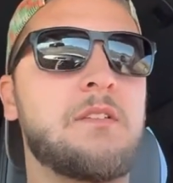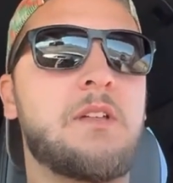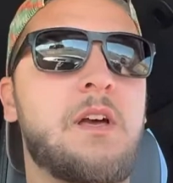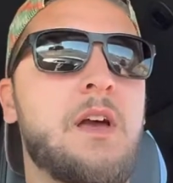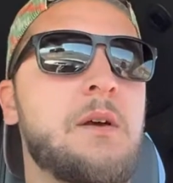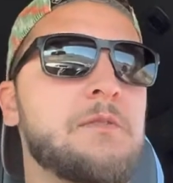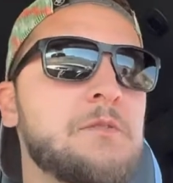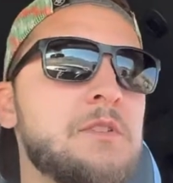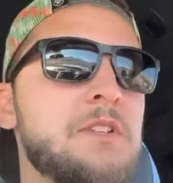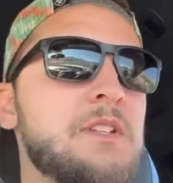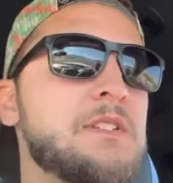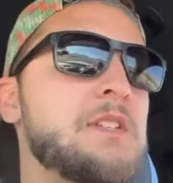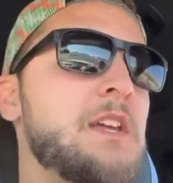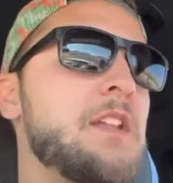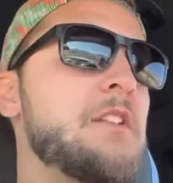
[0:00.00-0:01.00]
I was really
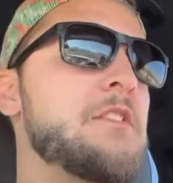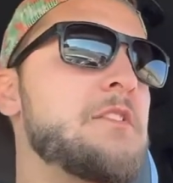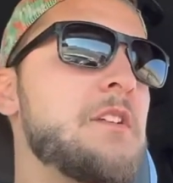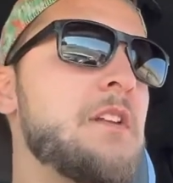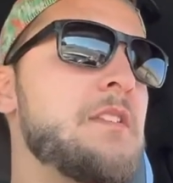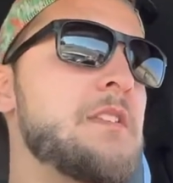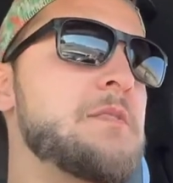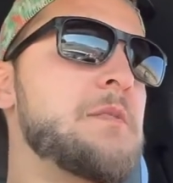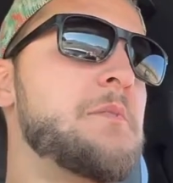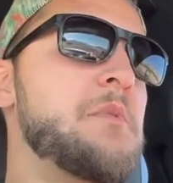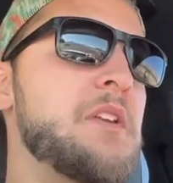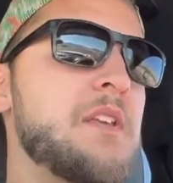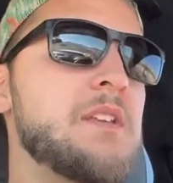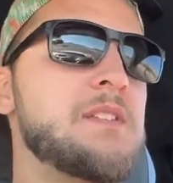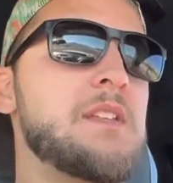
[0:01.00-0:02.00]
excited to try this one
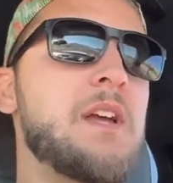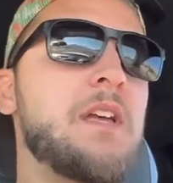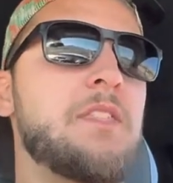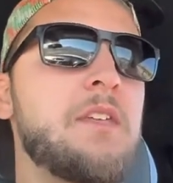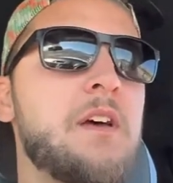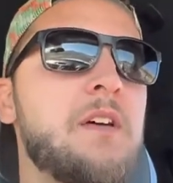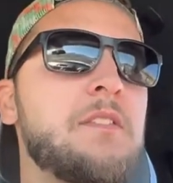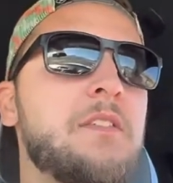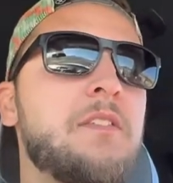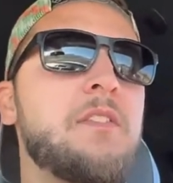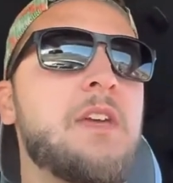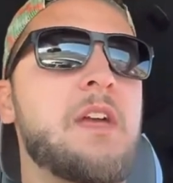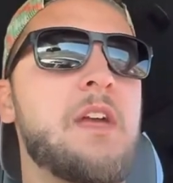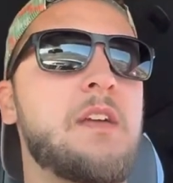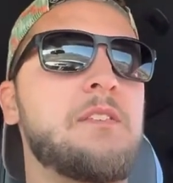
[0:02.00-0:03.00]
because I thought
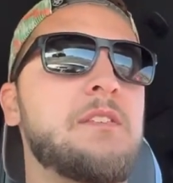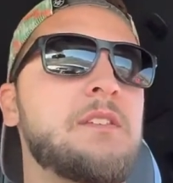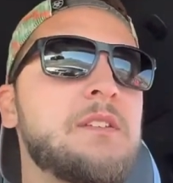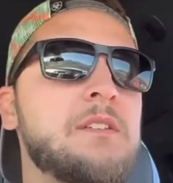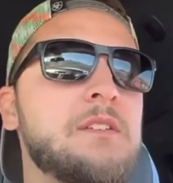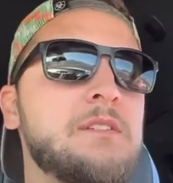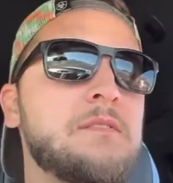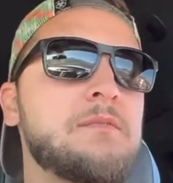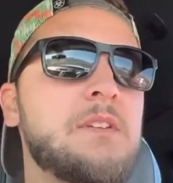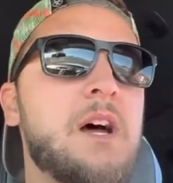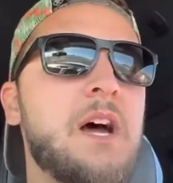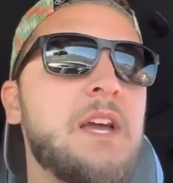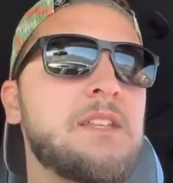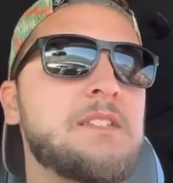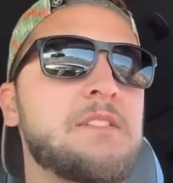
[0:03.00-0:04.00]
that the
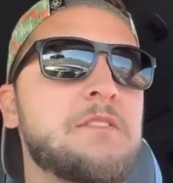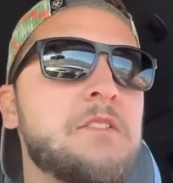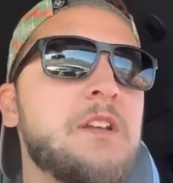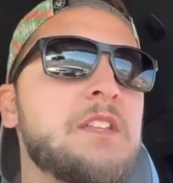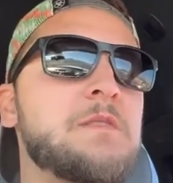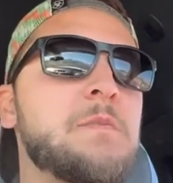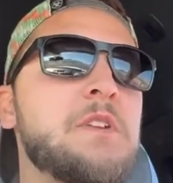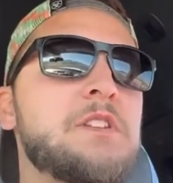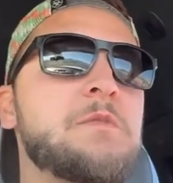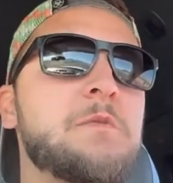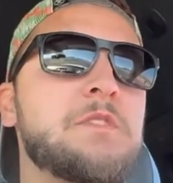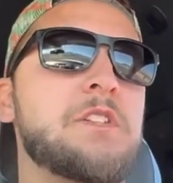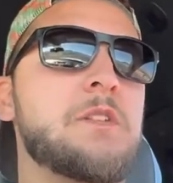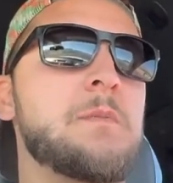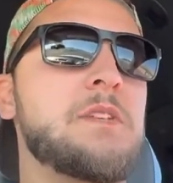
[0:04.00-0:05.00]
AISIN transmission was
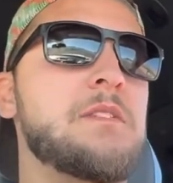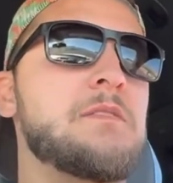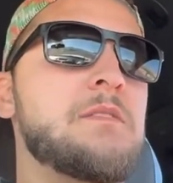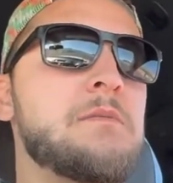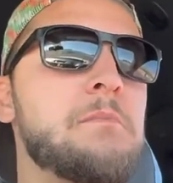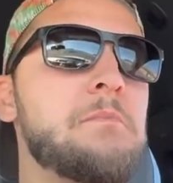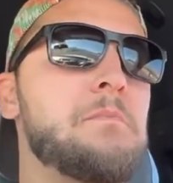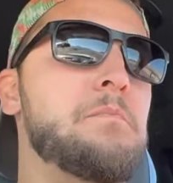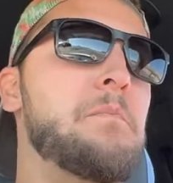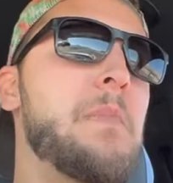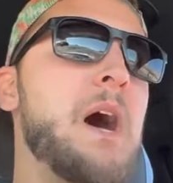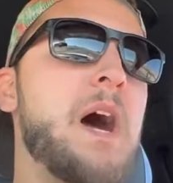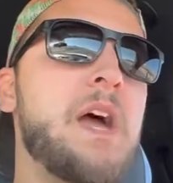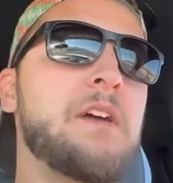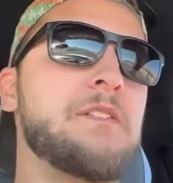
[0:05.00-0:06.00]
going to be
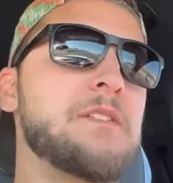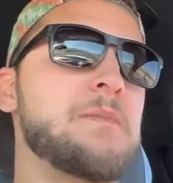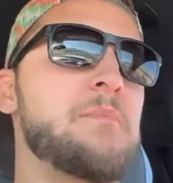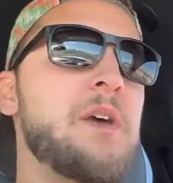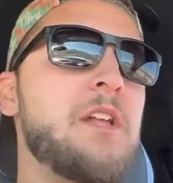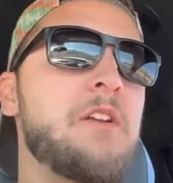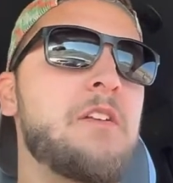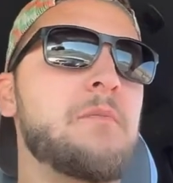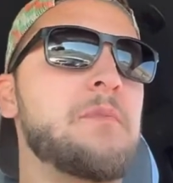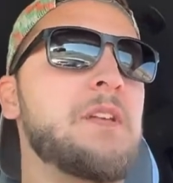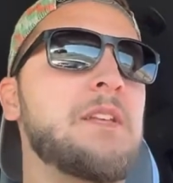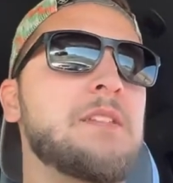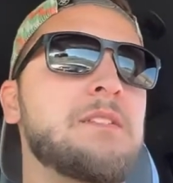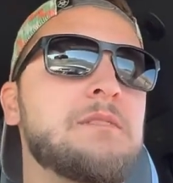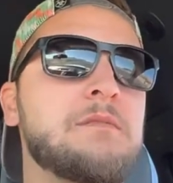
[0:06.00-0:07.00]
miles better,
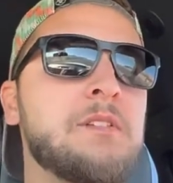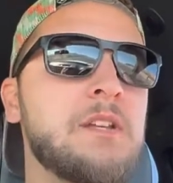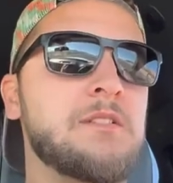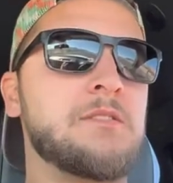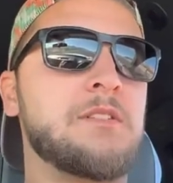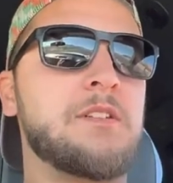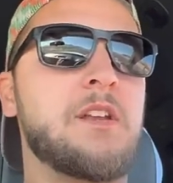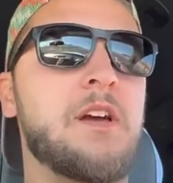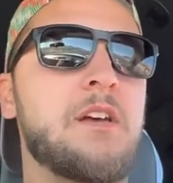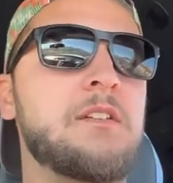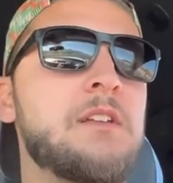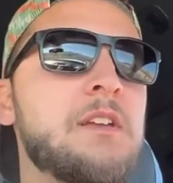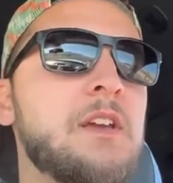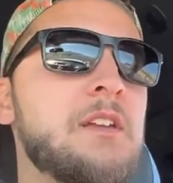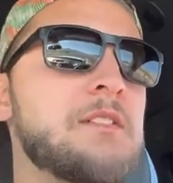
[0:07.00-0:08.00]
and it's really not.
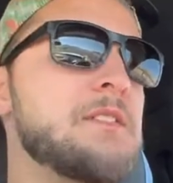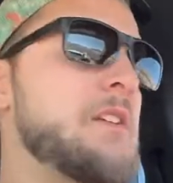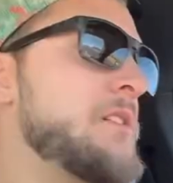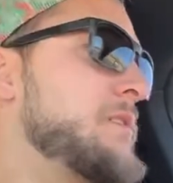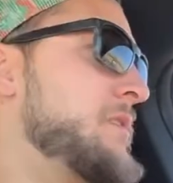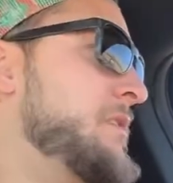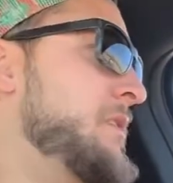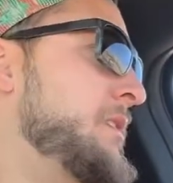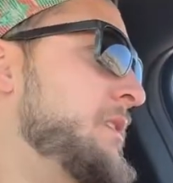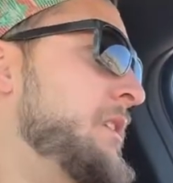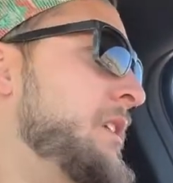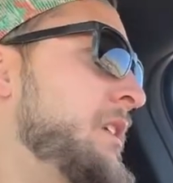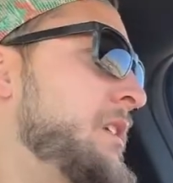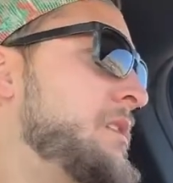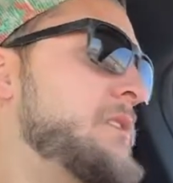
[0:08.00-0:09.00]
It kind of sucks.
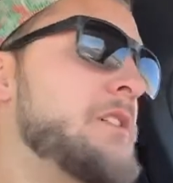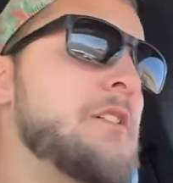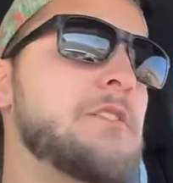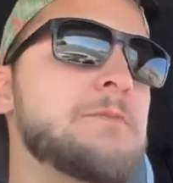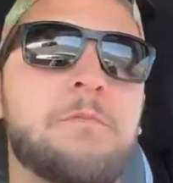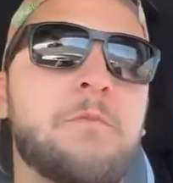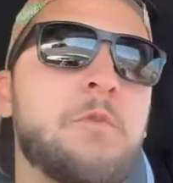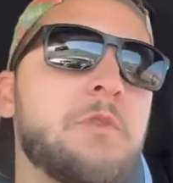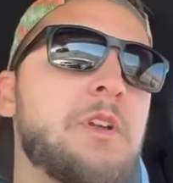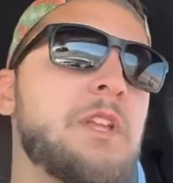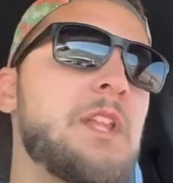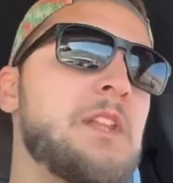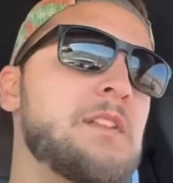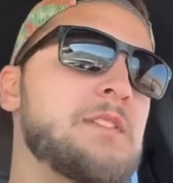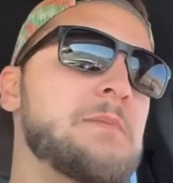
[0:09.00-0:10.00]
So we'll get
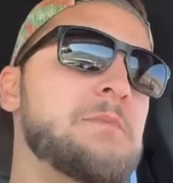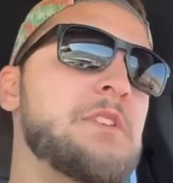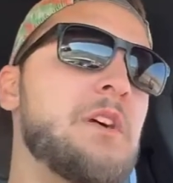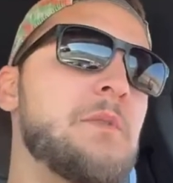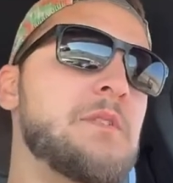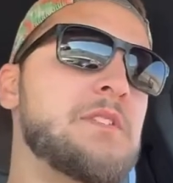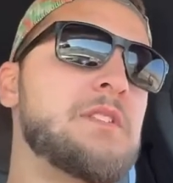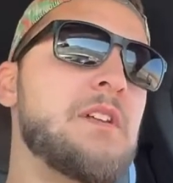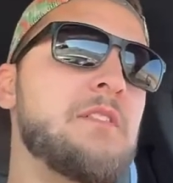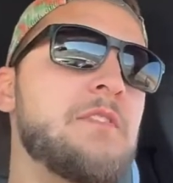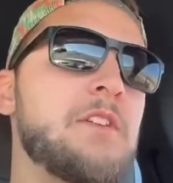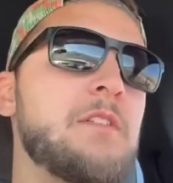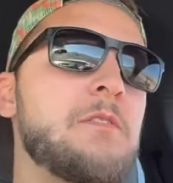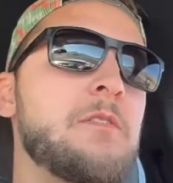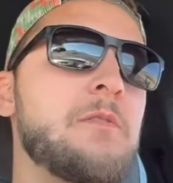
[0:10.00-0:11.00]
into some towing stuff
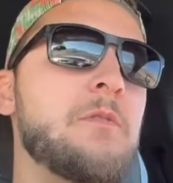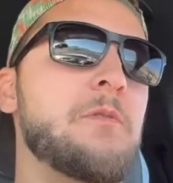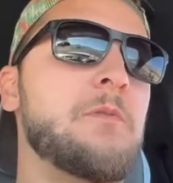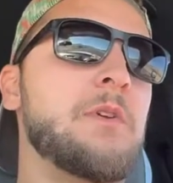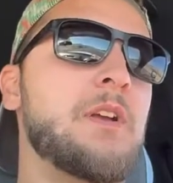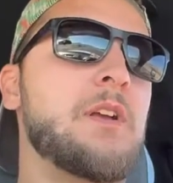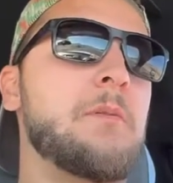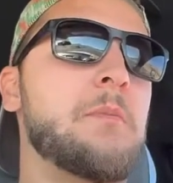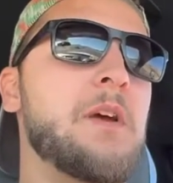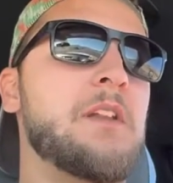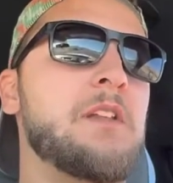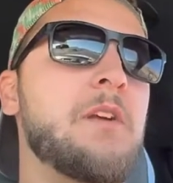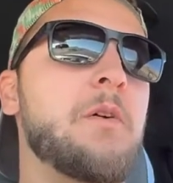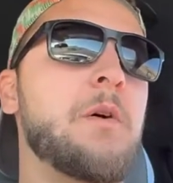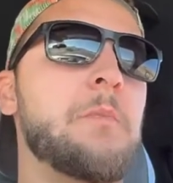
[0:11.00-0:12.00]
here real quick. I'm about to
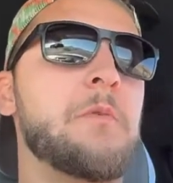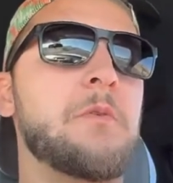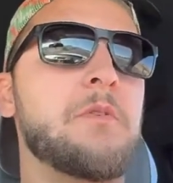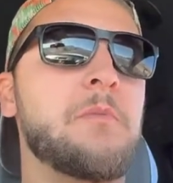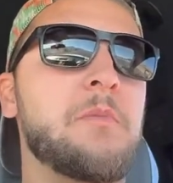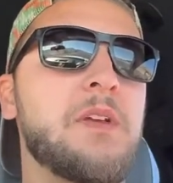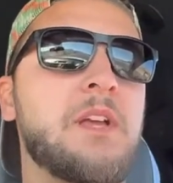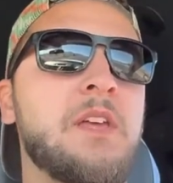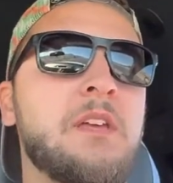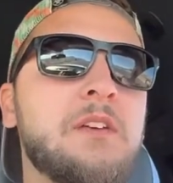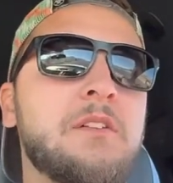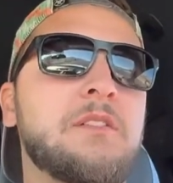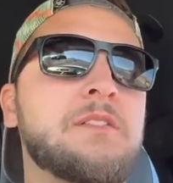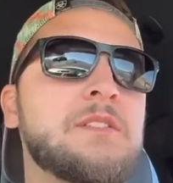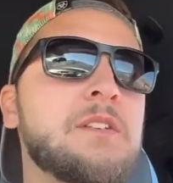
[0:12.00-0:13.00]
go up a real big hill.
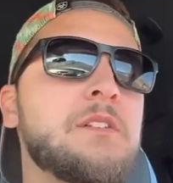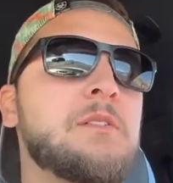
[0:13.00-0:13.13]
So